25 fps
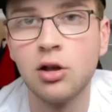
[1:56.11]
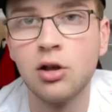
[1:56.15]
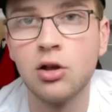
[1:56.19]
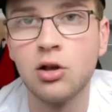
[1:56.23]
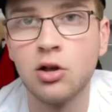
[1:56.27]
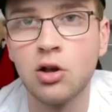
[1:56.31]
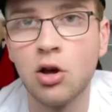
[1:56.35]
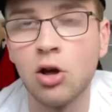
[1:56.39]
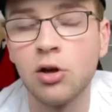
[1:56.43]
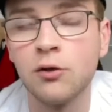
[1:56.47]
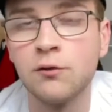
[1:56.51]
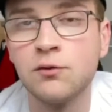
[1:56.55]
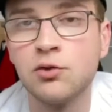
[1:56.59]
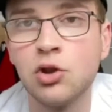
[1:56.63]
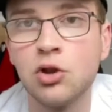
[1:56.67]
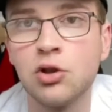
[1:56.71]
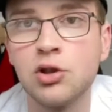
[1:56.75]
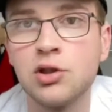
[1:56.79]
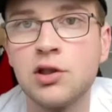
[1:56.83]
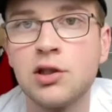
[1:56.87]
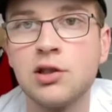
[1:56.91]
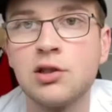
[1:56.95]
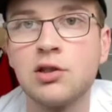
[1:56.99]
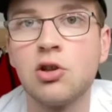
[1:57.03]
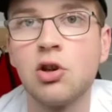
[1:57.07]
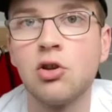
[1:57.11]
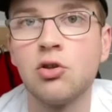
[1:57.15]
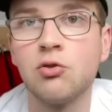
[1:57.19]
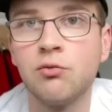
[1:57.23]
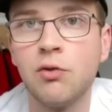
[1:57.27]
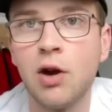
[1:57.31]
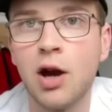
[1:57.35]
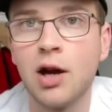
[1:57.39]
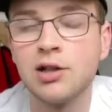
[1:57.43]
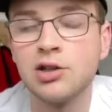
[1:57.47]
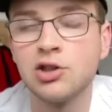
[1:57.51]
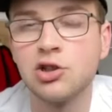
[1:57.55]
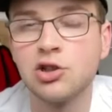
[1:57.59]
the God of justice, God of
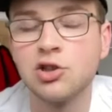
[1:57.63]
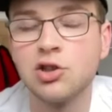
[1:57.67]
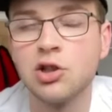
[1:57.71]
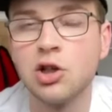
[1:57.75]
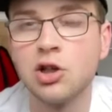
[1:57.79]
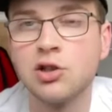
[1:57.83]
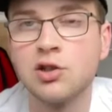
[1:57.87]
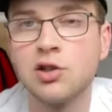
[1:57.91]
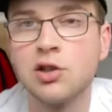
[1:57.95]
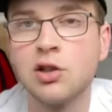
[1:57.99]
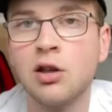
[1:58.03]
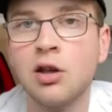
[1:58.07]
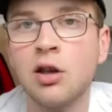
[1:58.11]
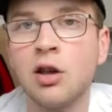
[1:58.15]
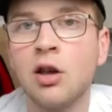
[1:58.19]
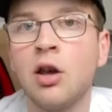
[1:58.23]
righteousness,